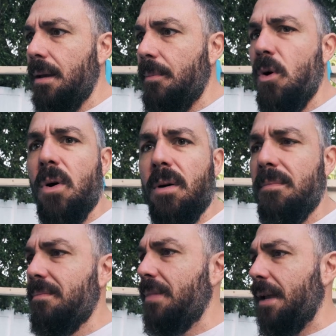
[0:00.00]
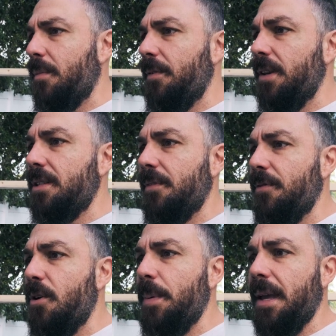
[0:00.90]
More. Like we finished at
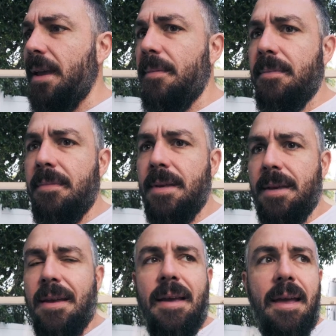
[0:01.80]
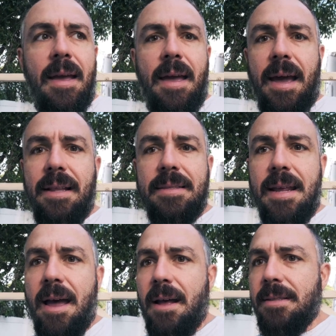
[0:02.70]
4 p.m. and it's
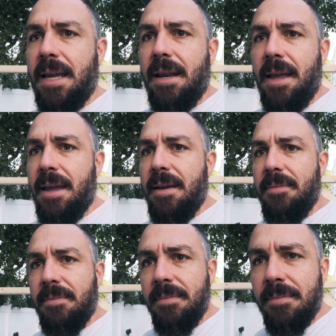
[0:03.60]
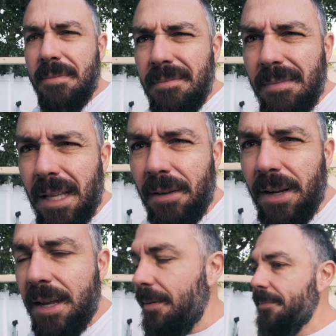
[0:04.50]
now 10 a.m.,
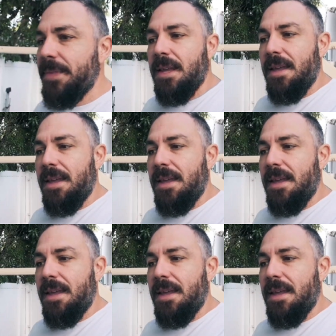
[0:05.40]
11 a.m.